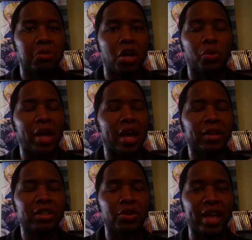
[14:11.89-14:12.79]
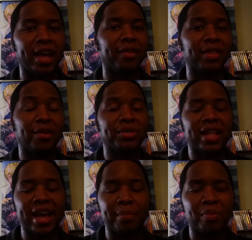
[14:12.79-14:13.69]
Okay, so yeah, there was
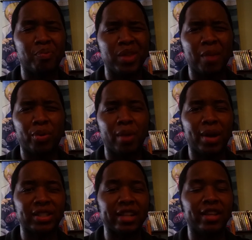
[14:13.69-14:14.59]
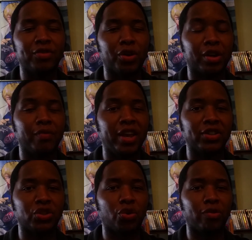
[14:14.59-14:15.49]
that. But yeah, pretty much I lived on
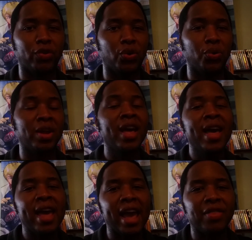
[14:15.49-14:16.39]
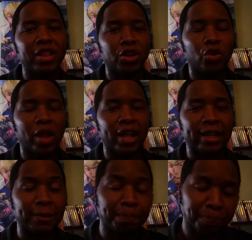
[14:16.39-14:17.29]
convenience store food and the little, I